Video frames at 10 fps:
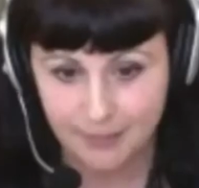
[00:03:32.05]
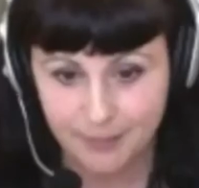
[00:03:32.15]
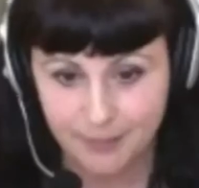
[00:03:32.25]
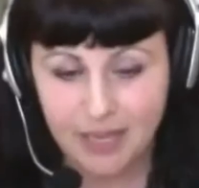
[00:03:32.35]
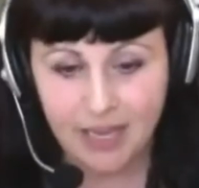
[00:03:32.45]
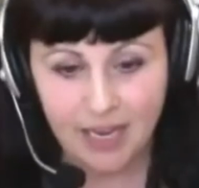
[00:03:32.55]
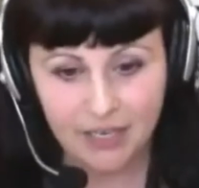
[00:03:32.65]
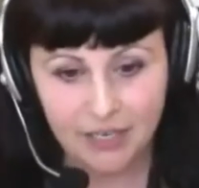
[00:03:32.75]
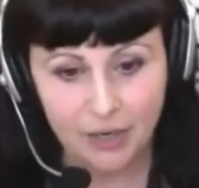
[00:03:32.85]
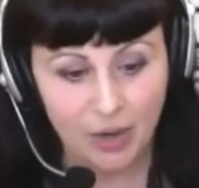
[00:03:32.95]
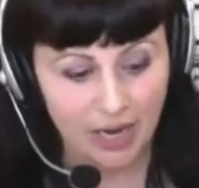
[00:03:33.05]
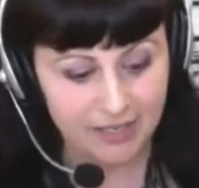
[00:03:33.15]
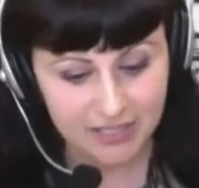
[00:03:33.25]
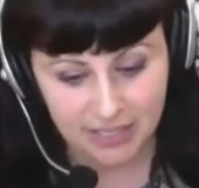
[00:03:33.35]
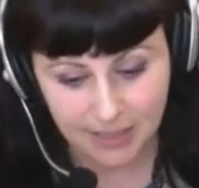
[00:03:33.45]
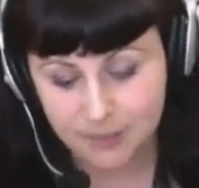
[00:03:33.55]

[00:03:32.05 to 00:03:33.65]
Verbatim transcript: time, you know, I stopped